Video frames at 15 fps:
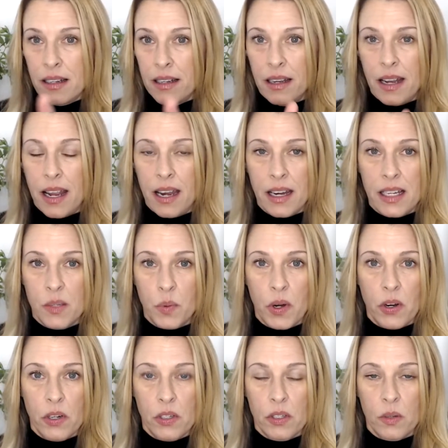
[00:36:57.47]

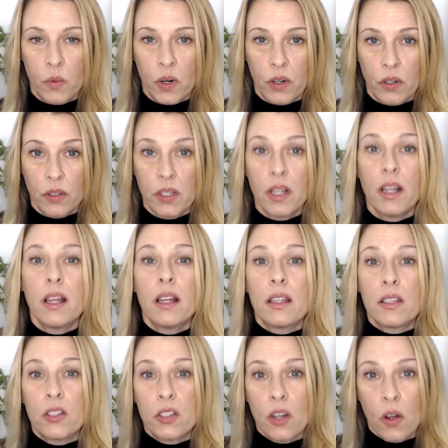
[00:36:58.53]
experience the world?
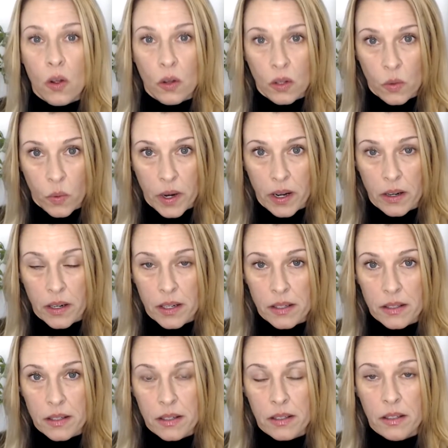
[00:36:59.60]
Soul
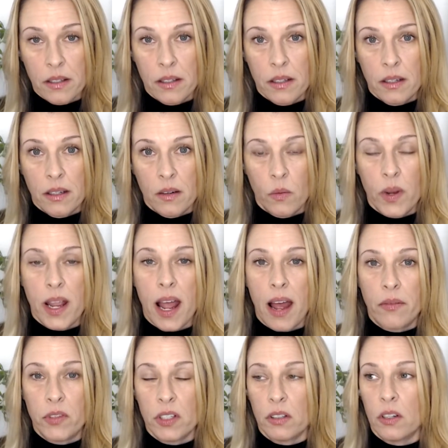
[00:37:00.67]
awareness. We
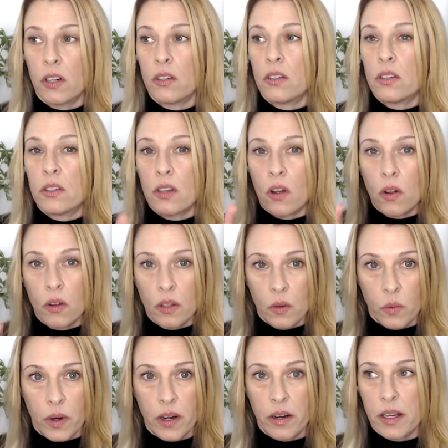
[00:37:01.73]
have to learn soul
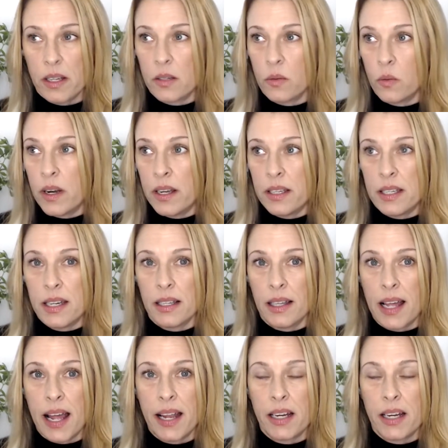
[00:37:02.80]
awareness. What is it like